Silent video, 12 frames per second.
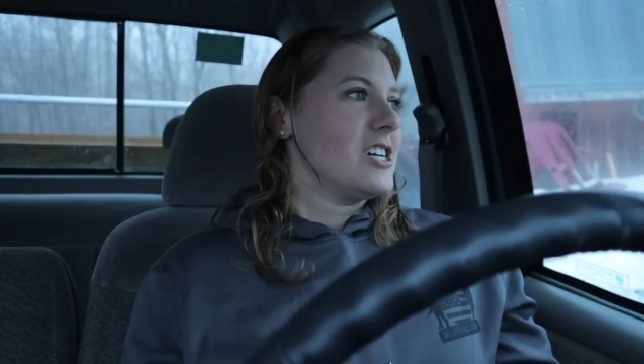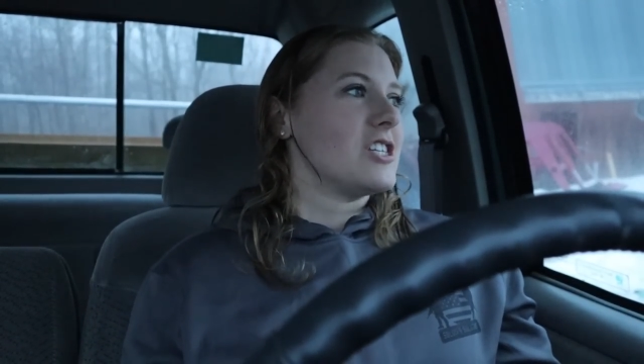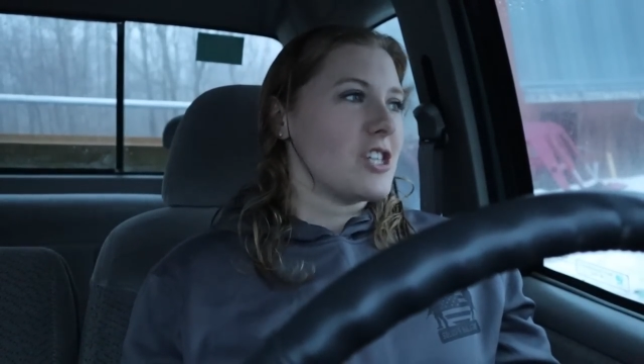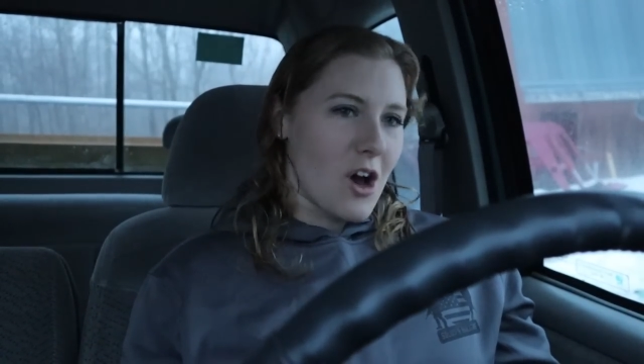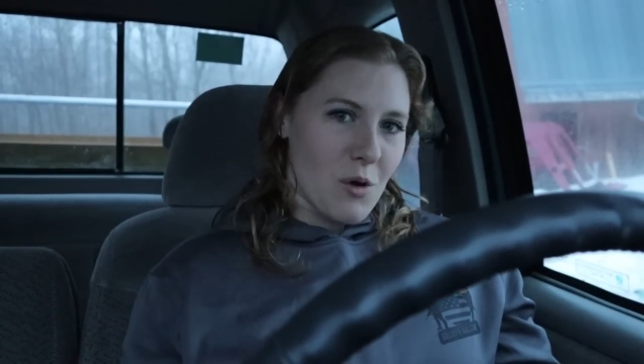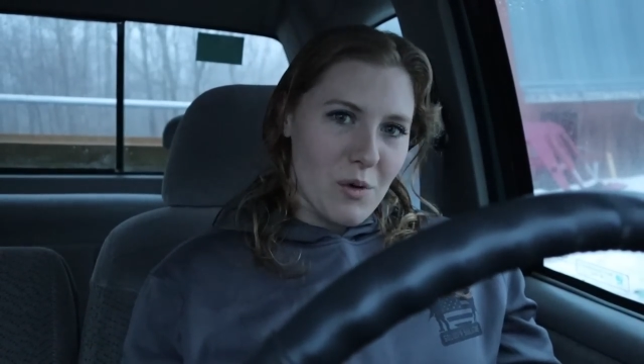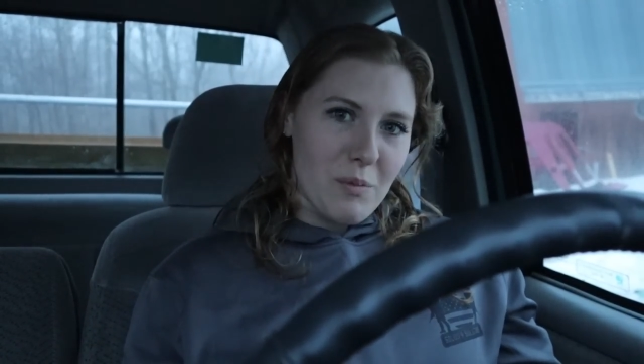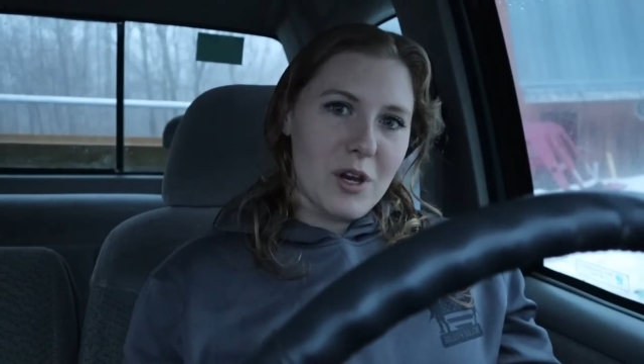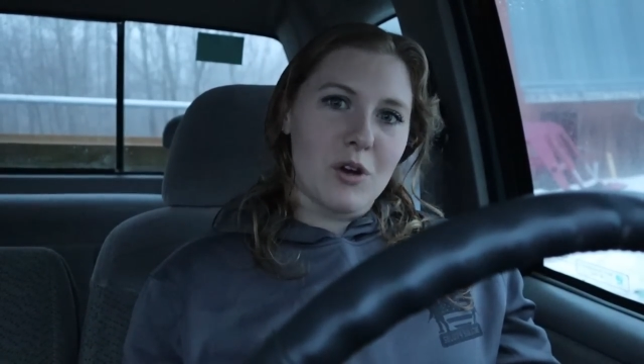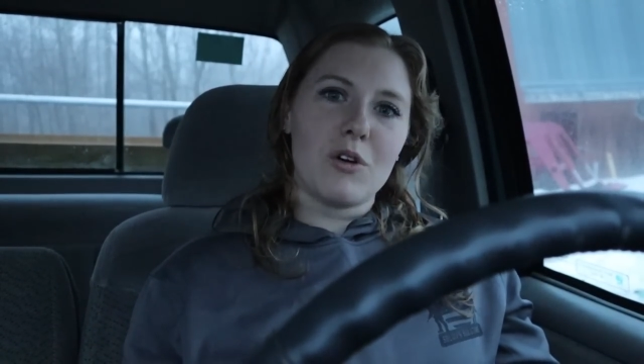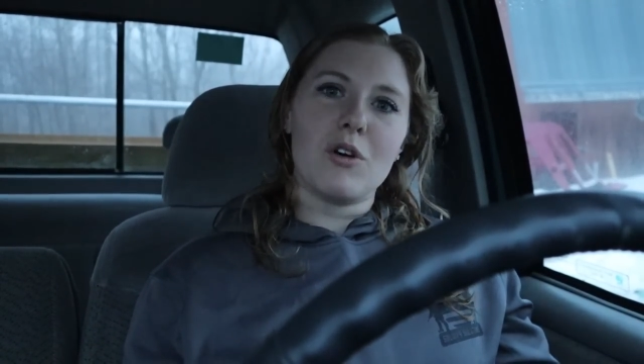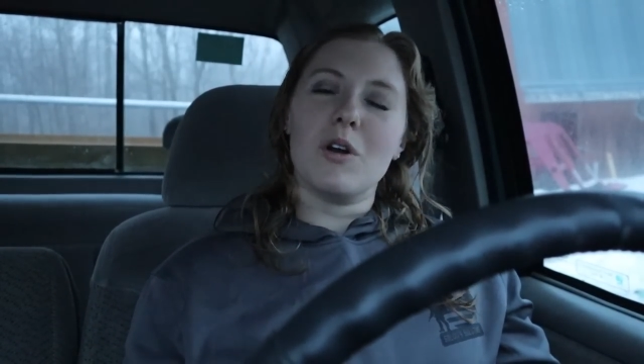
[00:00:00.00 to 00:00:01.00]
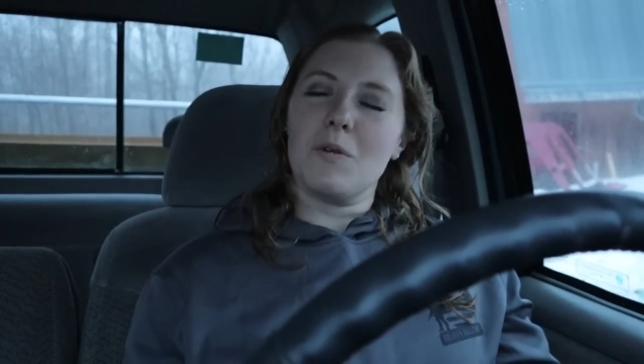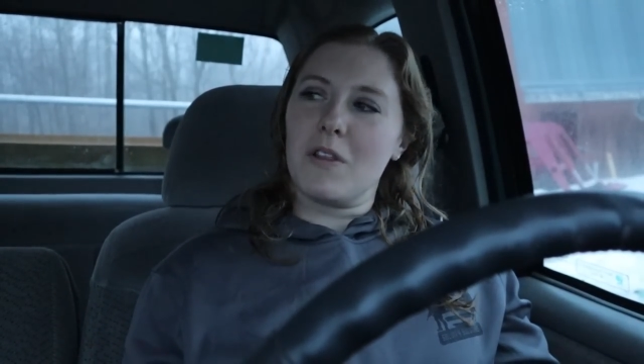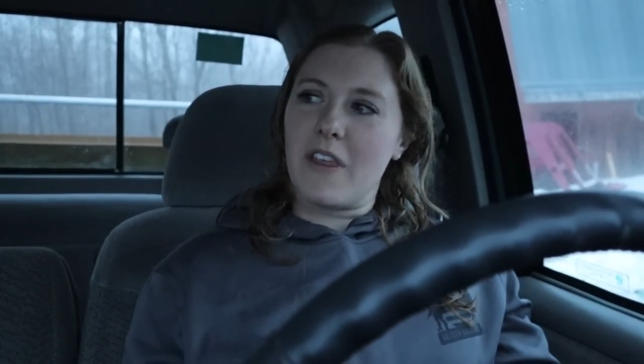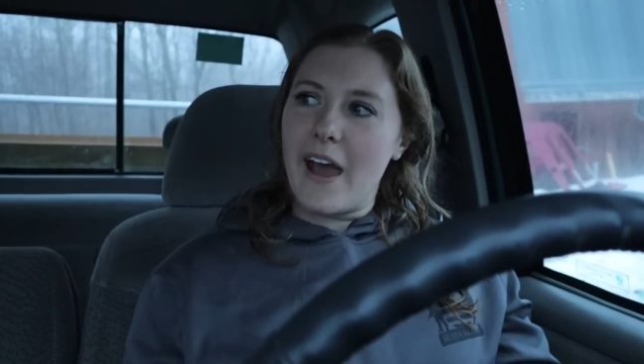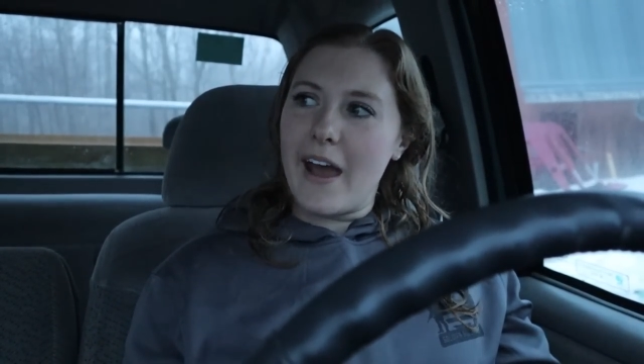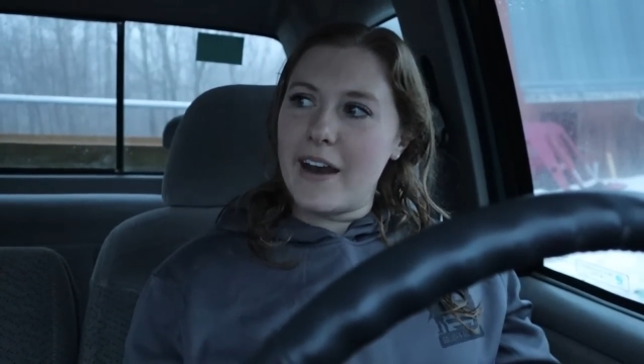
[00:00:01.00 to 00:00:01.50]
So we've been doing good
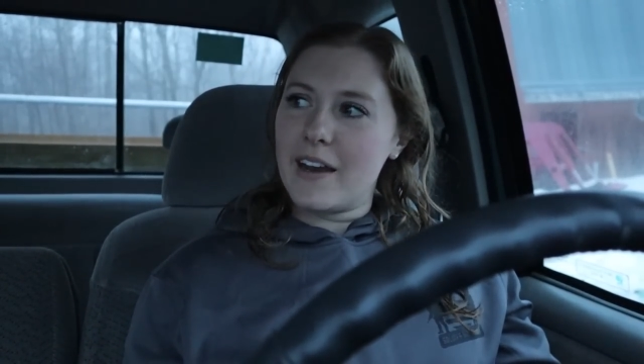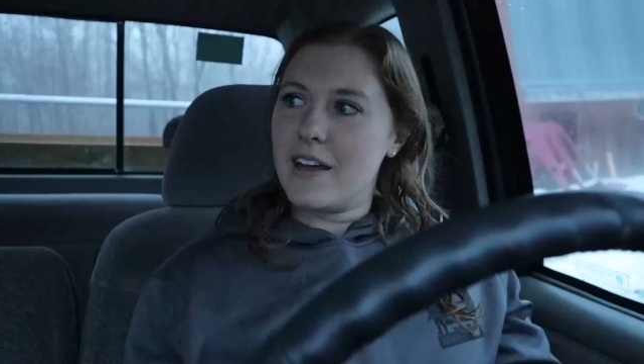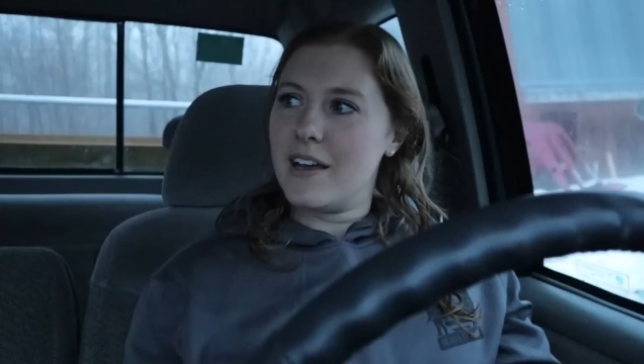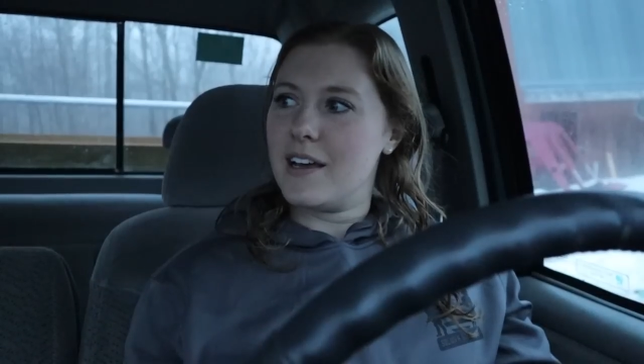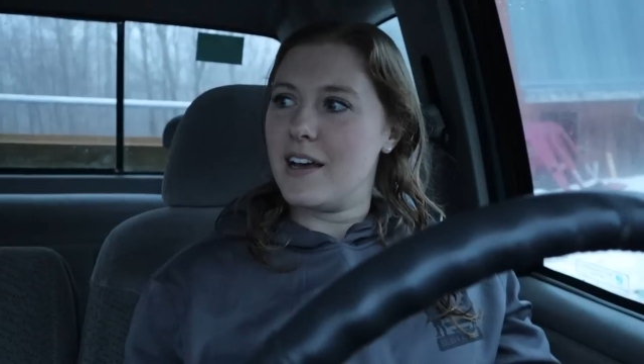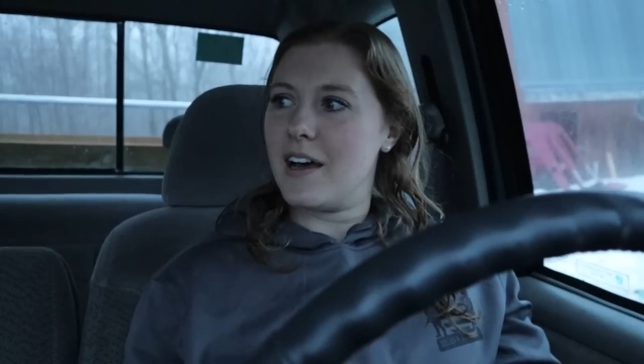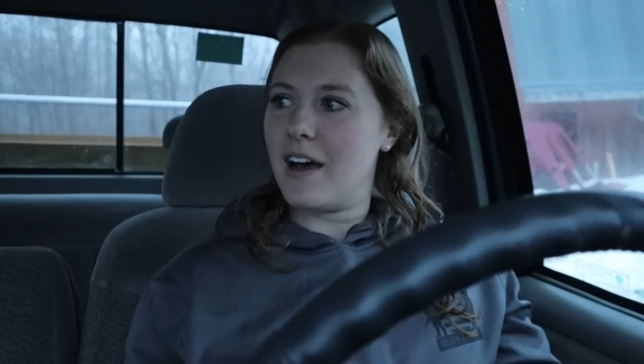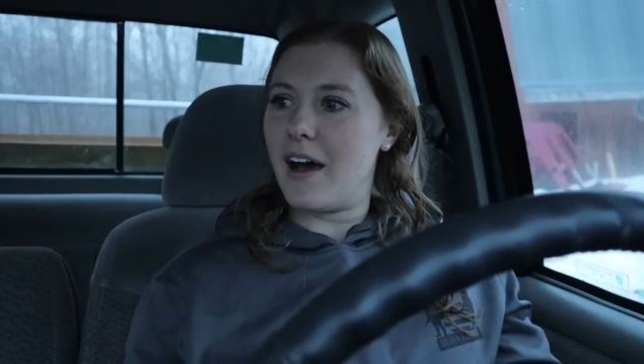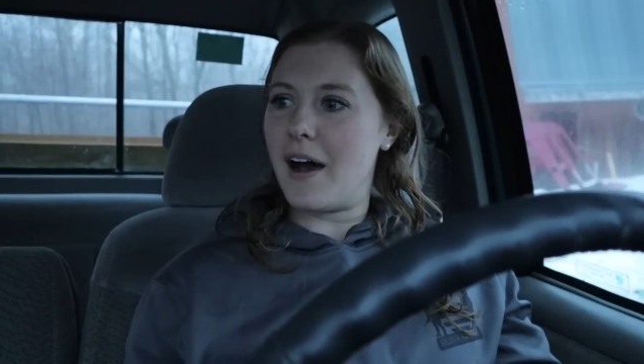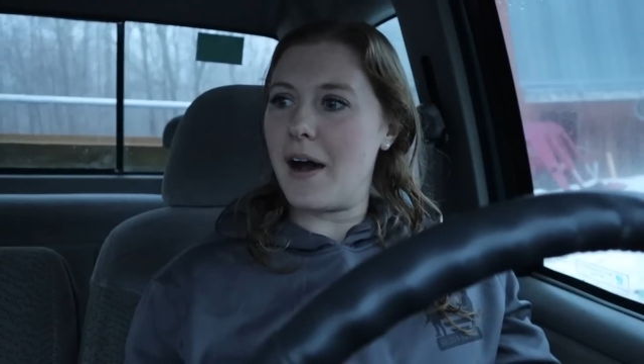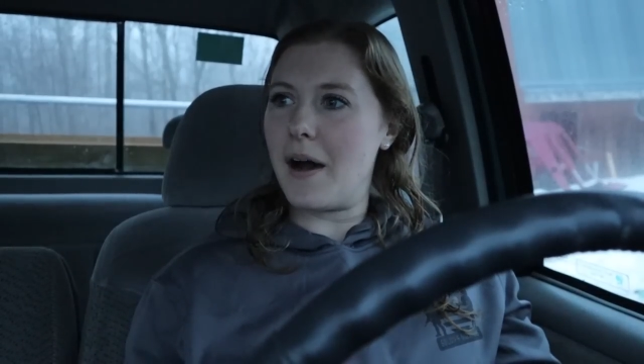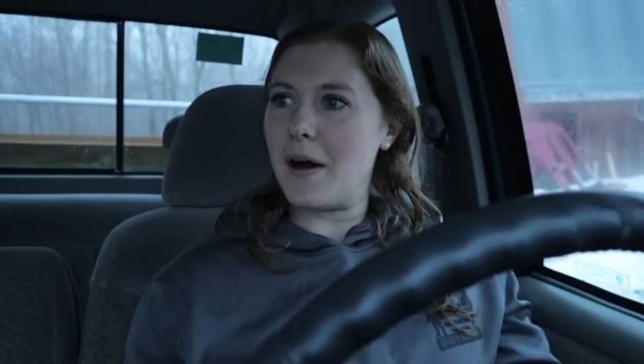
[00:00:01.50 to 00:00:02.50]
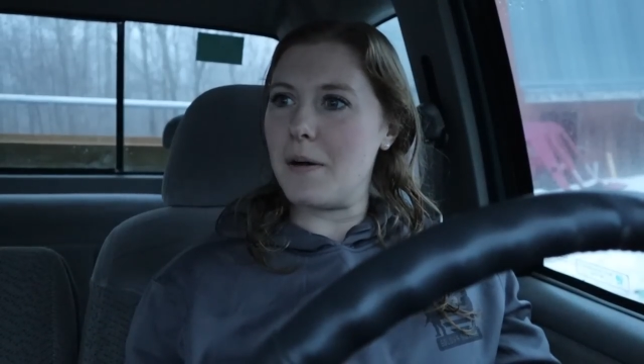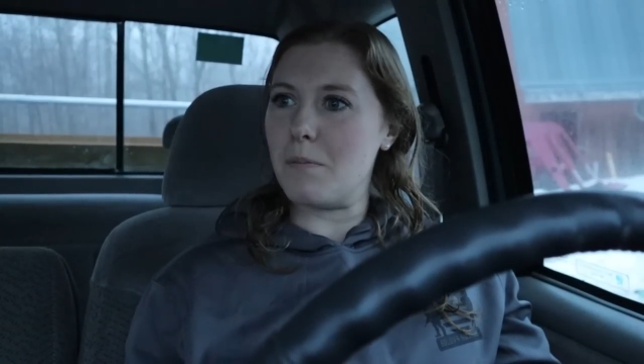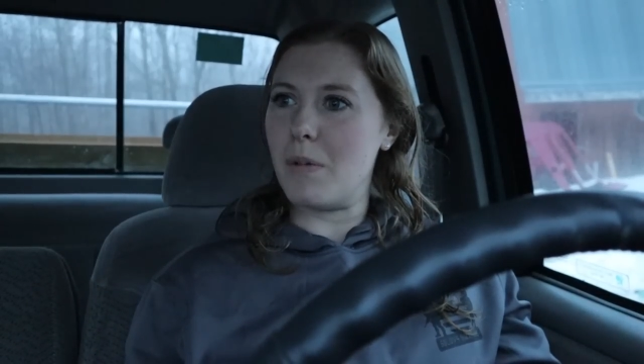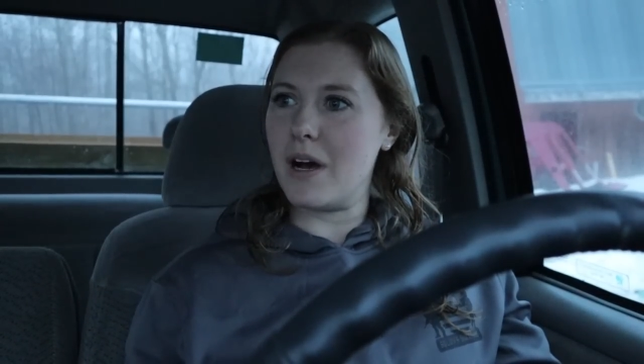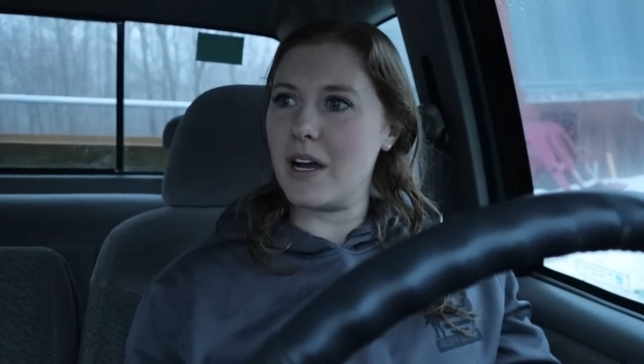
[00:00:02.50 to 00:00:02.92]
with that. Um,